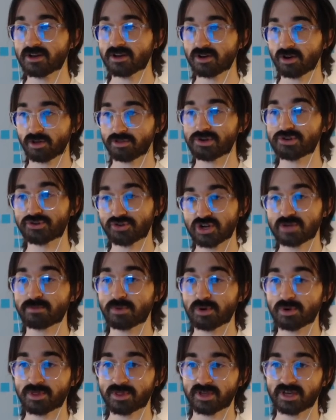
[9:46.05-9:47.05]
although
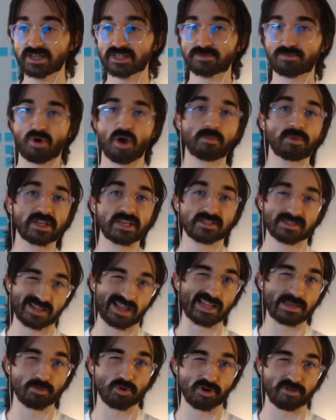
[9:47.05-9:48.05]
Dreambooth is probably
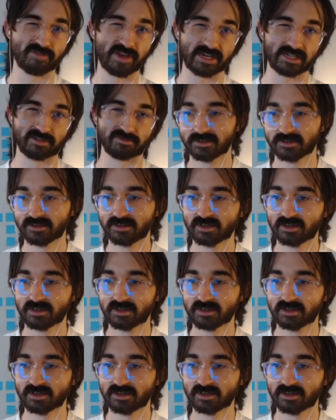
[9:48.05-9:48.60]
slightly more effective.